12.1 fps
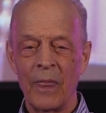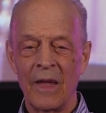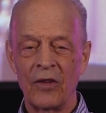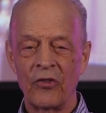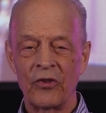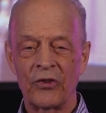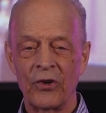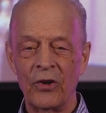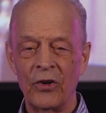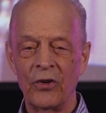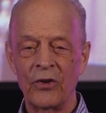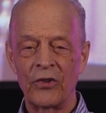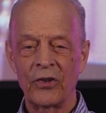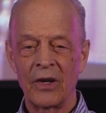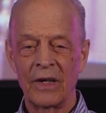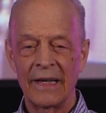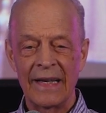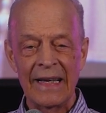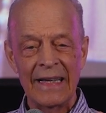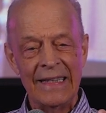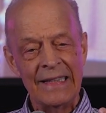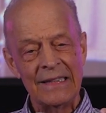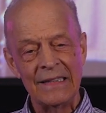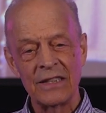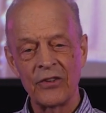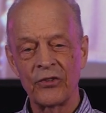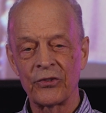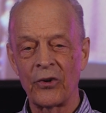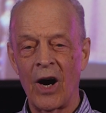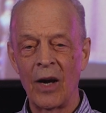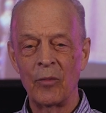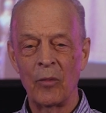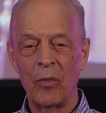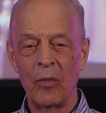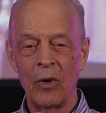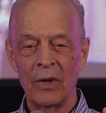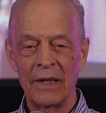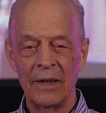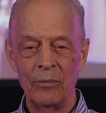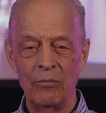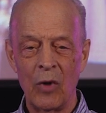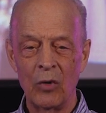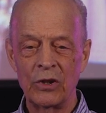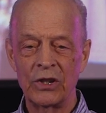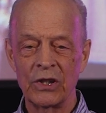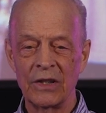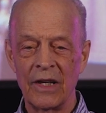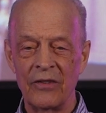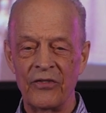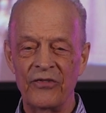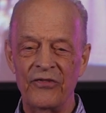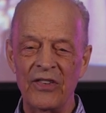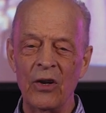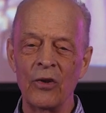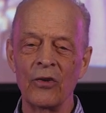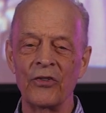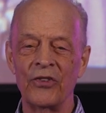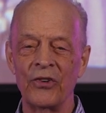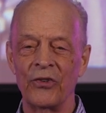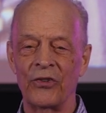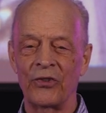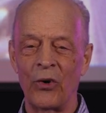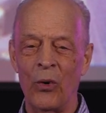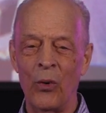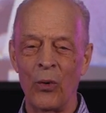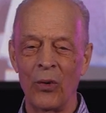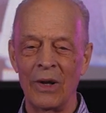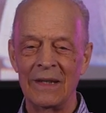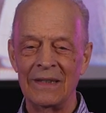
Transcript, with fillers: that stirs an indescribable emotion that fills your soul.